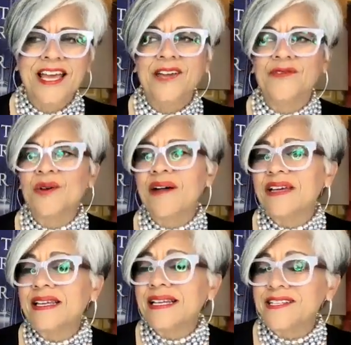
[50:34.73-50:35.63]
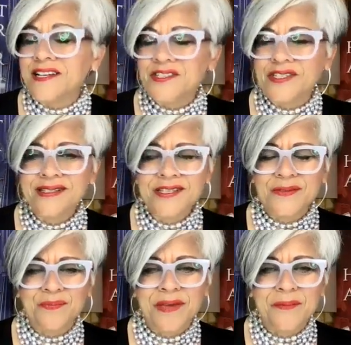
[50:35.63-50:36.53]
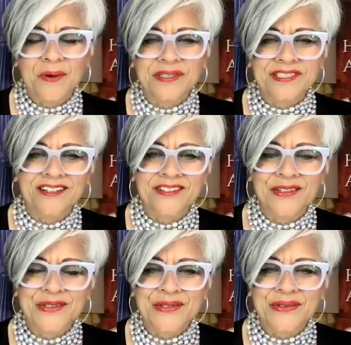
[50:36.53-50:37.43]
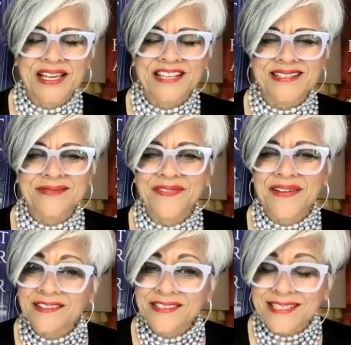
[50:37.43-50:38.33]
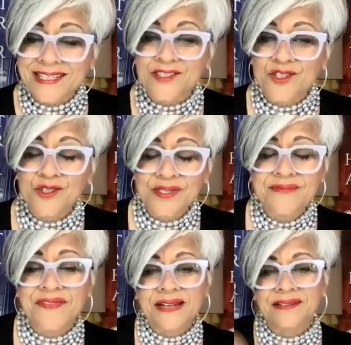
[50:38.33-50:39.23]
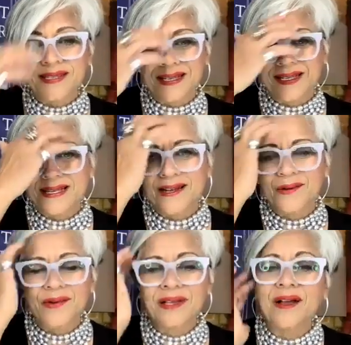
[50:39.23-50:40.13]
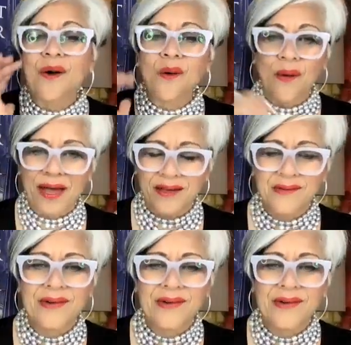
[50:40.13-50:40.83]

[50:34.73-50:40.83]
If you have indigestion, people will tell you to eat some fennel seeds, chew some fennel seeds, and it will go away,